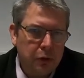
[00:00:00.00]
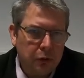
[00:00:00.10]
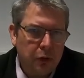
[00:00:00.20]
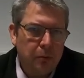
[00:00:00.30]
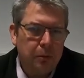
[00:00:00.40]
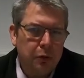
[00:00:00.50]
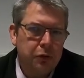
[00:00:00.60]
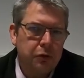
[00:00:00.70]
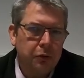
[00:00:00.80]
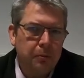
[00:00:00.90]
or top
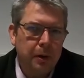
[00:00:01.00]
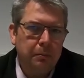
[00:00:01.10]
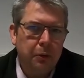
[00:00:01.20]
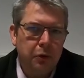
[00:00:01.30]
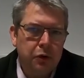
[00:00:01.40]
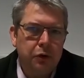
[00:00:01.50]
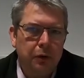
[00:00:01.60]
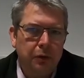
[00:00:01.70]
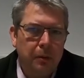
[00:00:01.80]
portion or big portion of